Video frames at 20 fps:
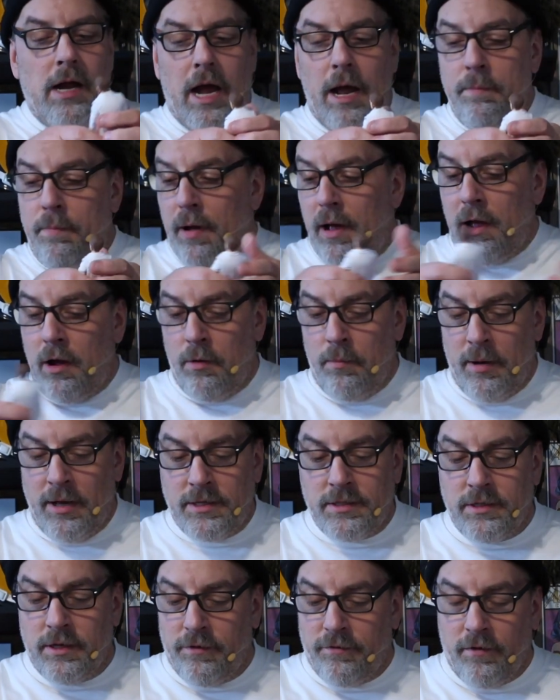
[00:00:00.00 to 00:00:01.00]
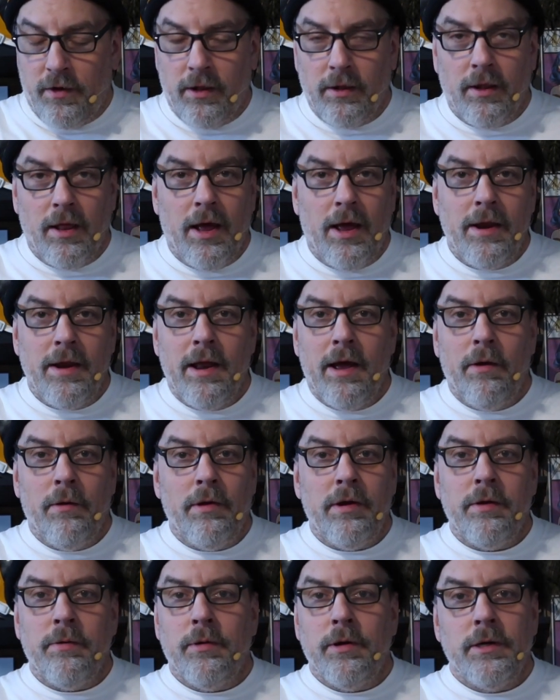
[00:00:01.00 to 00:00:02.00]
I buy all my stuff online now
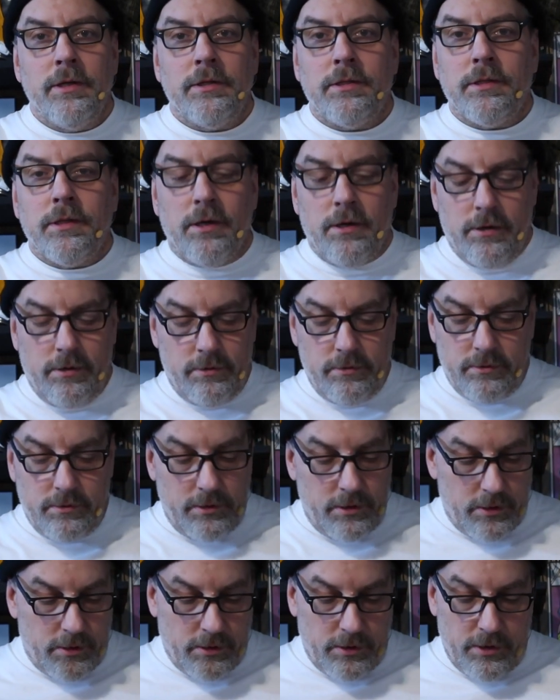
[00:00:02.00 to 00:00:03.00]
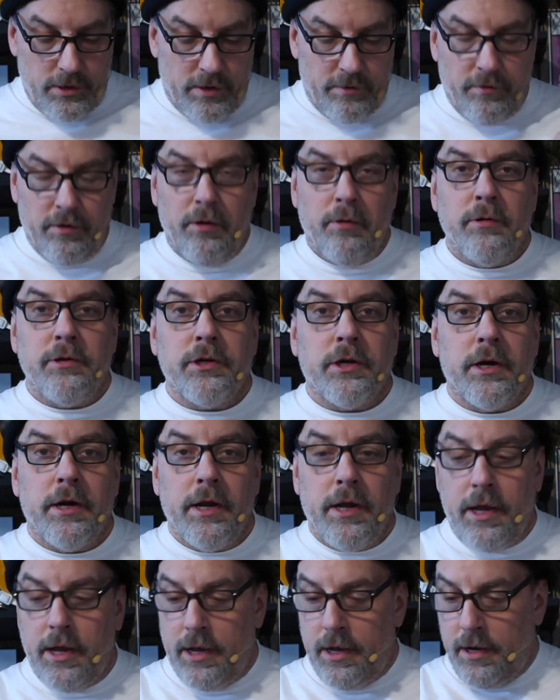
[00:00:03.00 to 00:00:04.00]
anyway, so, you know, you never know what you're
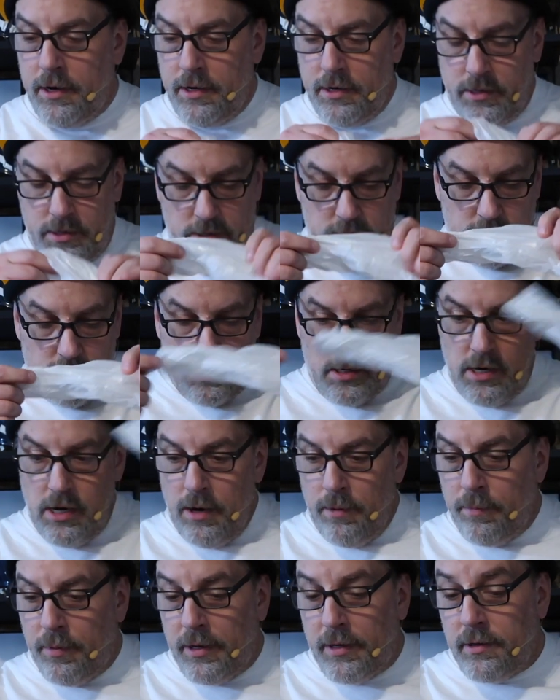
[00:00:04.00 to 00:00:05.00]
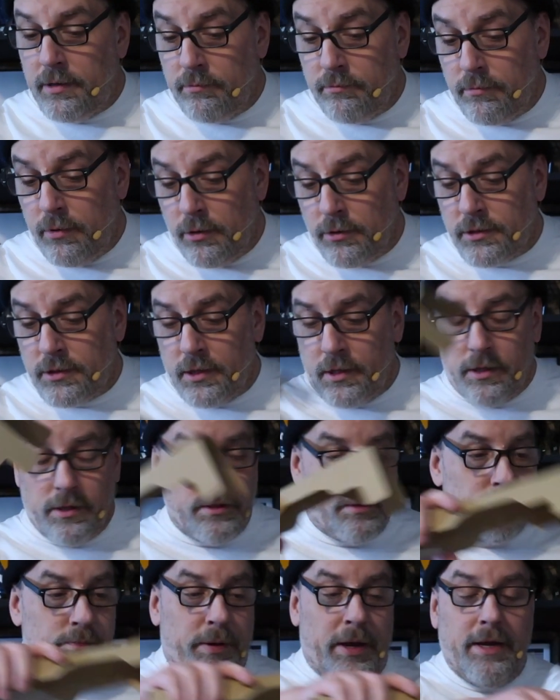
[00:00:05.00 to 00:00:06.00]
going to get. But most of
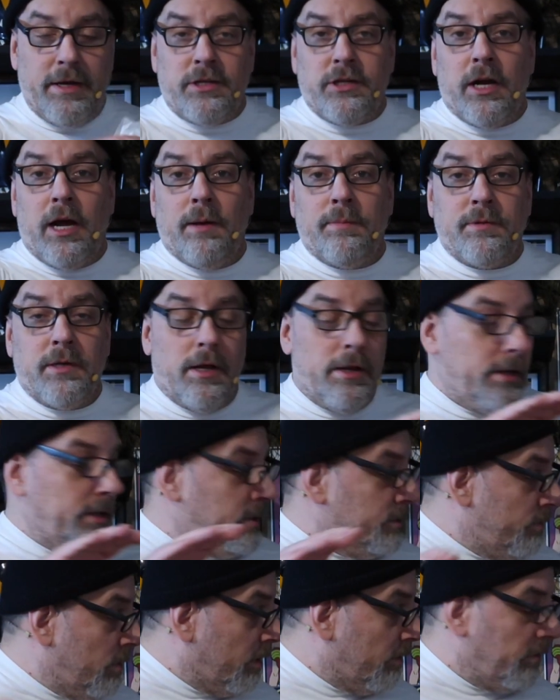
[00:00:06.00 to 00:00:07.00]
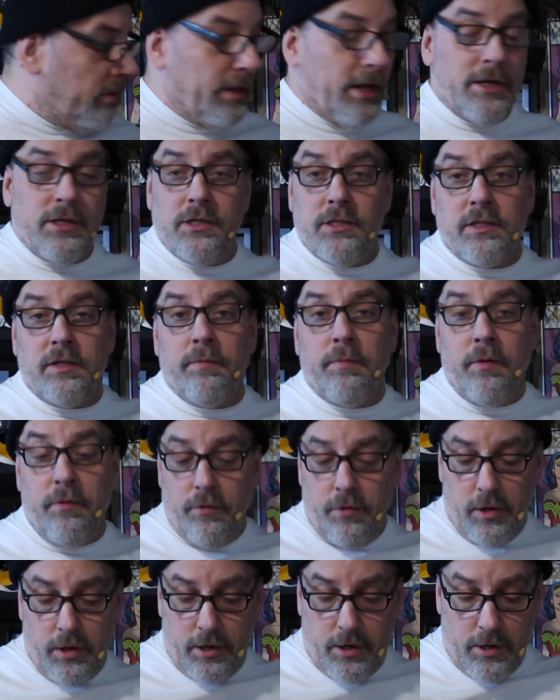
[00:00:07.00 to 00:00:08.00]
the paint jobs on these Marvel Legends have
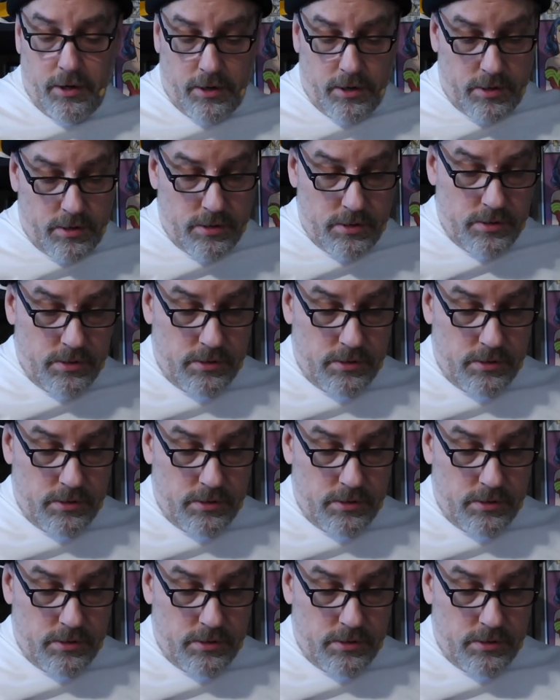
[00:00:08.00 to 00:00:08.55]
been really good.